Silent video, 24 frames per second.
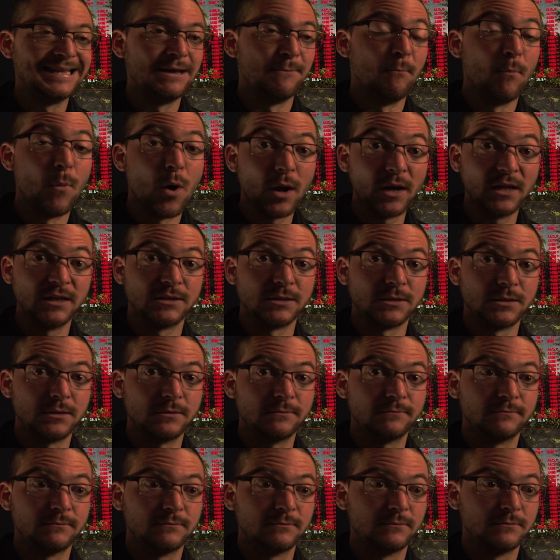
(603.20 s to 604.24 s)

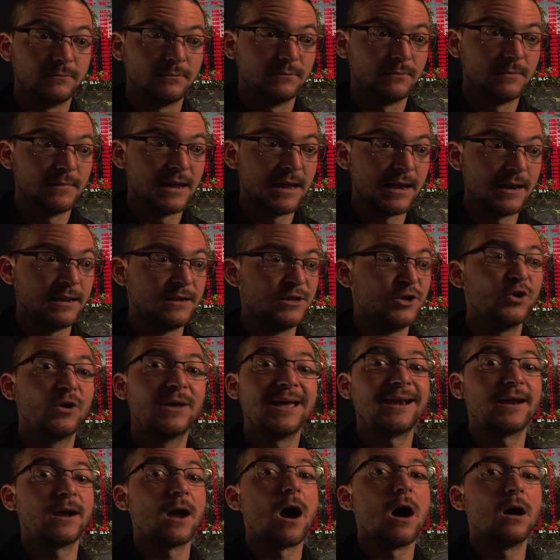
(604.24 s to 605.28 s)
monitor and you're
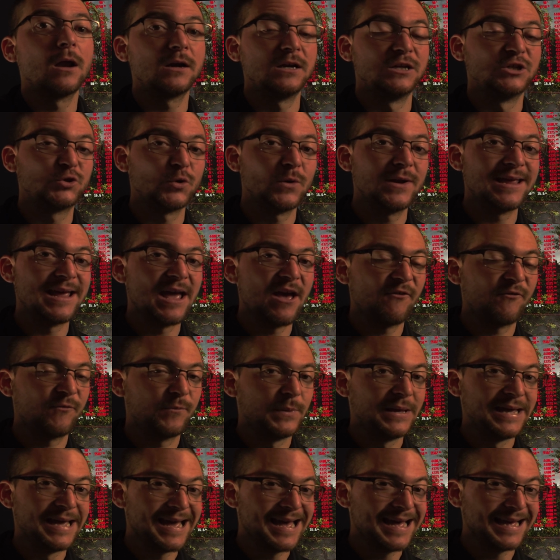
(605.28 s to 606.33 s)
getting 120
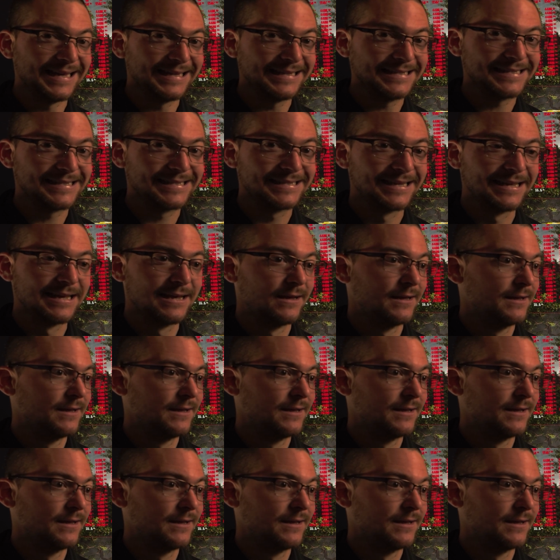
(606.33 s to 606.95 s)
FPS,